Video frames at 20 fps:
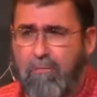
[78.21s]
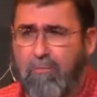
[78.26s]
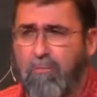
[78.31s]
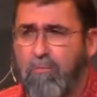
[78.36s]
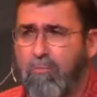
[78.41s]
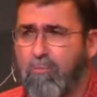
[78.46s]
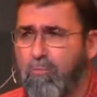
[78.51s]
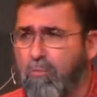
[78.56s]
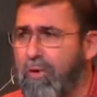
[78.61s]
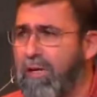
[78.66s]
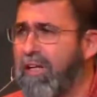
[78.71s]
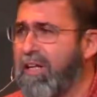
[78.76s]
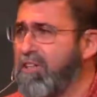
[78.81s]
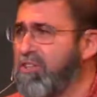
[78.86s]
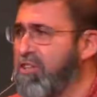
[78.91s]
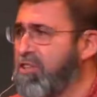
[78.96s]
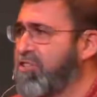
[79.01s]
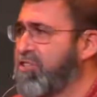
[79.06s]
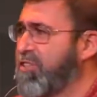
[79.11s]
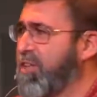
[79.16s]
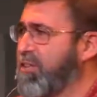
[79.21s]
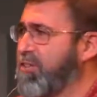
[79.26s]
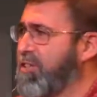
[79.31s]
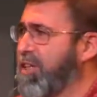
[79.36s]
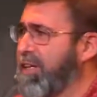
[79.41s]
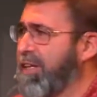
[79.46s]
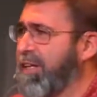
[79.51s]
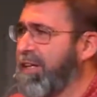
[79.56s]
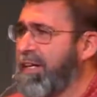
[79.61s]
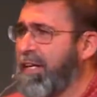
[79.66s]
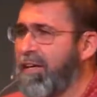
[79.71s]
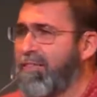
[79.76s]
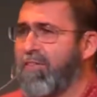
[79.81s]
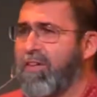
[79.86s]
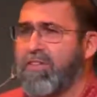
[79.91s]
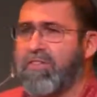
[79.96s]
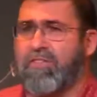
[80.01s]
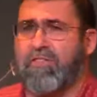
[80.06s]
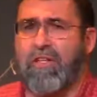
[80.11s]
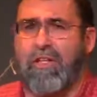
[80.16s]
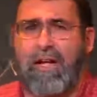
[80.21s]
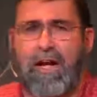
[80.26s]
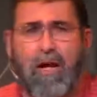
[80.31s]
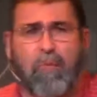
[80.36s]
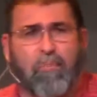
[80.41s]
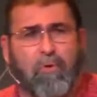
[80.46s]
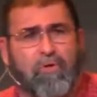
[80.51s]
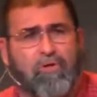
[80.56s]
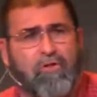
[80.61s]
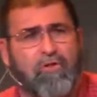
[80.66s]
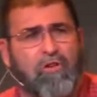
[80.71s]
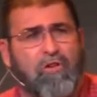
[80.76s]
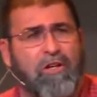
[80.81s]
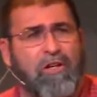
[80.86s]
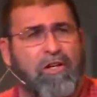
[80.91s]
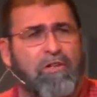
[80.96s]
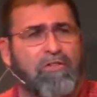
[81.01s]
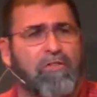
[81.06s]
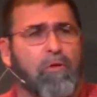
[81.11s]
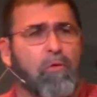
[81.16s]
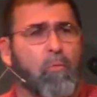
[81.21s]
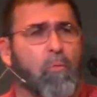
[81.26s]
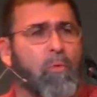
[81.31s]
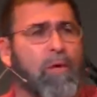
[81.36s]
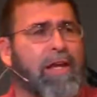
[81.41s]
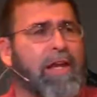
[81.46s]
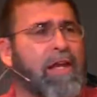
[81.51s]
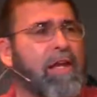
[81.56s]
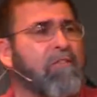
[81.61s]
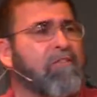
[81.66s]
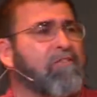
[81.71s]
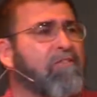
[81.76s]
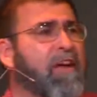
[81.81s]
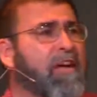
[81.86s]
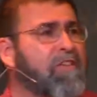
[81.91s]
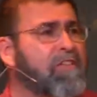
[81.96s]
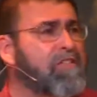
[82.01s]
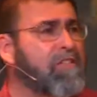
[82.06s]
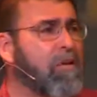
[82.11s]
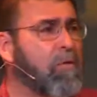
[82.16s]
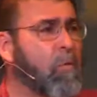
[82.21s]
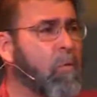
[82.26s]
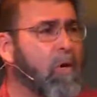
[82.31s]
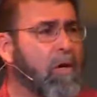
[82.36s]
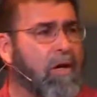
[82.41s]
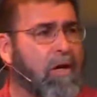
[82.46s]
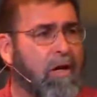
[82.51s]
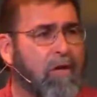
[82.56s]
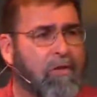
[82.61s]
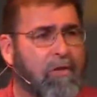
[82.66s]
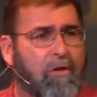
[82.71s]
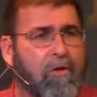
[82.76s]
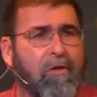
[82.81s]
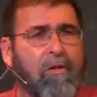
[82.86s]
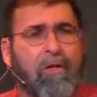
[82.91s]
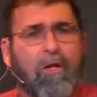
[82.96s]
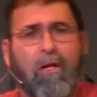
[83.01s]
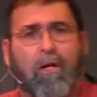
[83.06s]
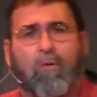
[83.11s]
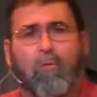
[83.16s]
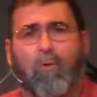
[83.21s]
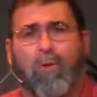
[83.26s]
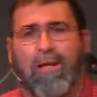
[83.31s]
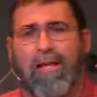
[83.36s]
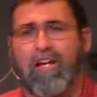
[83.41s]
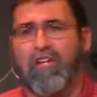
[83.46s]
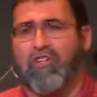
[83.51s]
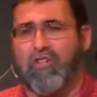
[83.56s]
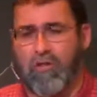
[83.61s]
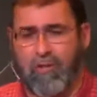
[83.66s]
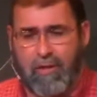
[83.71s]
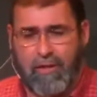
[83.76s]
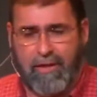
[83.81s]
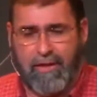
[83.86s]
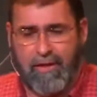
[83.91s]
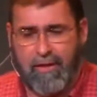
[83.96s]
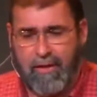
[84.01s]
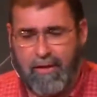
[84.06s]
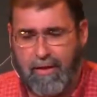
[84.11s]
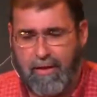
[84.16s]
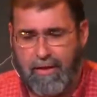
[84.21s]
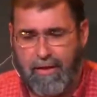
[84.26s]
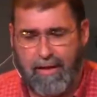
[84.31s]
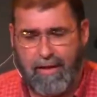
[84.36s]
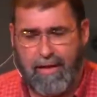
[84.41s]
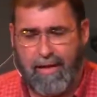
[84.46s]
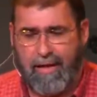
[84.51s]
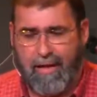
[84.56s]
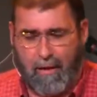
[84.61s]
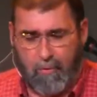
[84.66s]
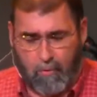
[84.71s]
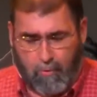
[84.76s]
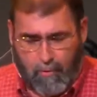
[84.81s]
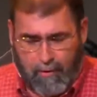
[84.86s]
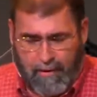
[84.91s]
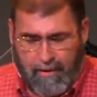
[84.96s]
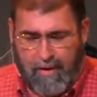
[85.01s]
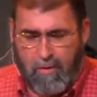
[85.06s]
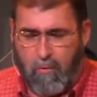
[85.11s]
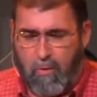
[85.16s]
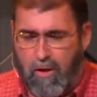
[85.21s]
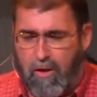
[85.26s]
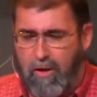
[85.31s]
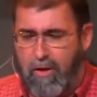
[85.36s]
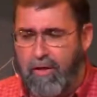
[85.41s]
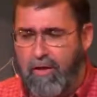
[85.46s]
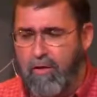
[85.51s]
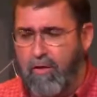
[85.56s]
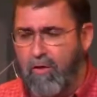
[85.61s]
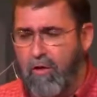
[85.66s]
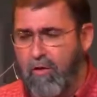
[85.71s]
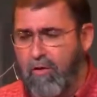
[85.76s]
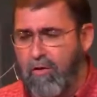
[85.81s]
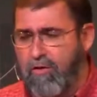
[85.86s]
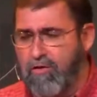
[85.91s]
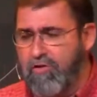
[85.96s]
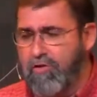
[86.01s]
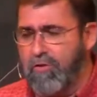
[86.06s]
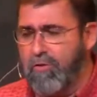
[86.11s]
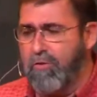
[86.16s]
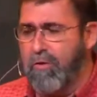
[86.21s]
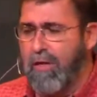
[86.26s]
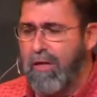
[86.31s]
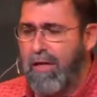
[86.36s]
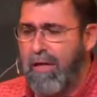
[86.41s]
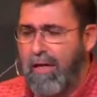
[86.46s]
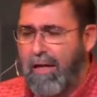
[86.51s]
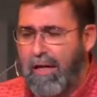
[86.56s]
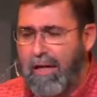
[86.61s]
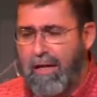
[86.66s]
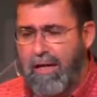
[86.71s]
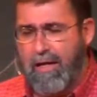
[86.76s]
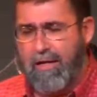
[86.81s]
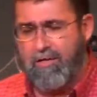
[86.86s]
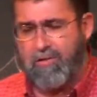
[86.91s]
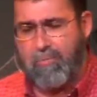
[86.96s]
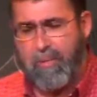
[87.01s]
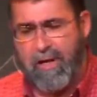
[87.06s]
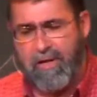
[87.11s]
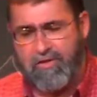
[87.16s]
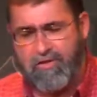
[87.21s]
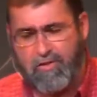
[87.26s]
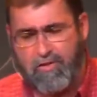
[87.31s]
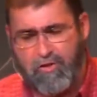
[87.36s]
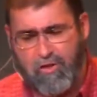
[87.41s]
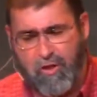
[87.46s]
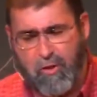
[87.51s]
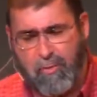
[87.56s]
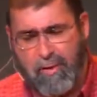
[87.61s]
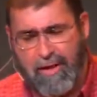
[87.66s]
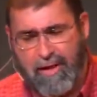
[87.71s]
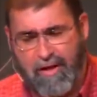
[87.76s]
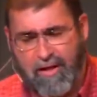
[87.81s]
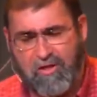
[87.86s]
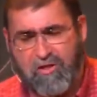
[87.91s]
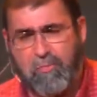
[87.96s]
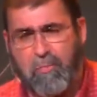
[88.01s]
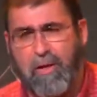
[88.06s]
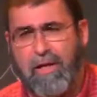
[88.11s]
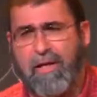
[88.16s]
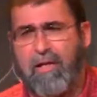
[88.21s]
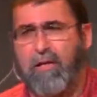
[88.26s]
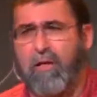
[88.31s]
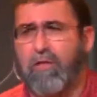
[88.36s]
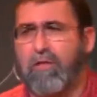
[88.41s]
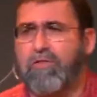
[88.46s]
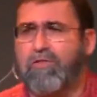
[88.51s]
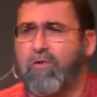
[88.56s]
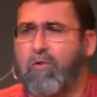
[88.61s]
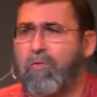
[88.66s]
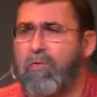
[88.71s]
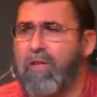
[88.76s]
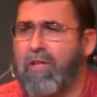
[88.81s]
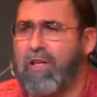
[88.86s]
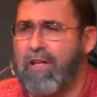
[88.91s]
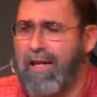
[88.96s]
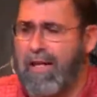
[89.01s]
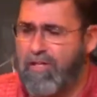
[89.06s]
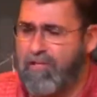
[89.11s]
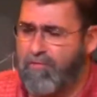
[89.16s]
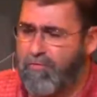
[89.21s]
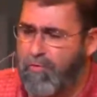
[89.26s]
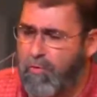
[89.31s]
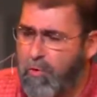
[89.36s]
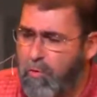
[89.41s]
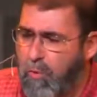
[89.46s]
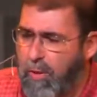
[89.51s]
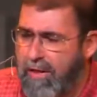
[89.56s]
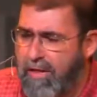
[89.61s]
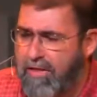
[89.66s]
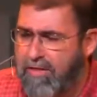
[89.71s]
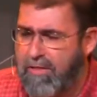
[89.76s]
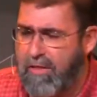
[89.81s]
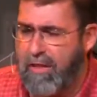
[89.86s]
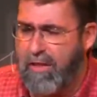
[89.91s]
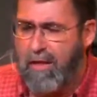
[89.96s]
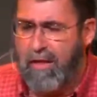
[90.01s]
really just to give us an opportunity to reinvest in one another relationally. And I really want to encourage you, as Pastor Jeremy had explained to us over the last few weeks,